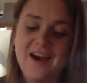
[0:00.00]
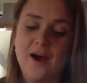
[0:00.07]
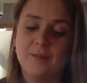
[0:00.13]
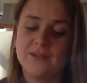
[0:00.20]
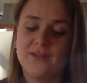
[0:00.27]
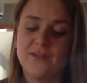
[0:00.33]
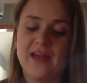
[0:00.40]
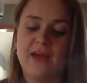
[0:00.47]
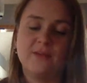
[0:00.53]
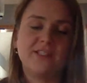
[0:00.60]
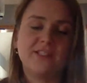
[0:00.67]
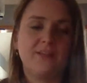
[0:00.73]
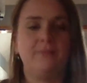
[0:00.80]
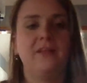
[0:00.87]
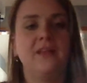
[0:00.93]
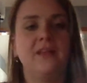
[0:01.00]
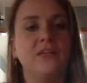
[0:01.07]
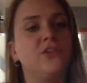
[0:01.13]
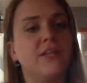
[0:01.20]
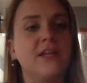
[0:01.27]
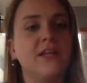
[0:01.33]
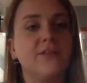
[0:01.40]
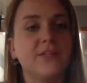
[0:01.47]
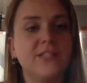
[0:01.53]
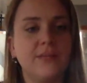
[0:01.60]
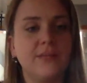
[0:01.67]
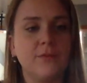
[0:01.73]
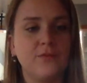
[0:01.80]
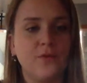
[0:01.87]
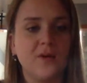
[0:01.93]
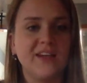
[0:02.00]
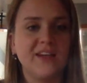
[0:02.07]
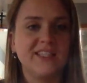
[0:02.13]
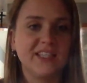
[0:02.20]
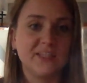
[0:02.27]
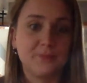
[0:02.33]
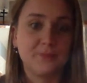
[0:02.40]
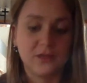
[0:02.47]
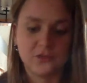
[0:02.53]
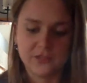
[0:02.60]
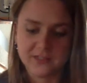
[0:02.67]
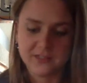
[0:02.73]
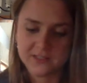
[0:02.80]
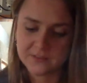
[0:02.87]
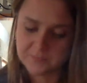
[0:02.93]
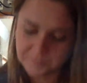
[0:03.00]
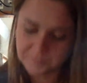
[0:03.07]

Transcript: So that was something that she had never seen before as expressions.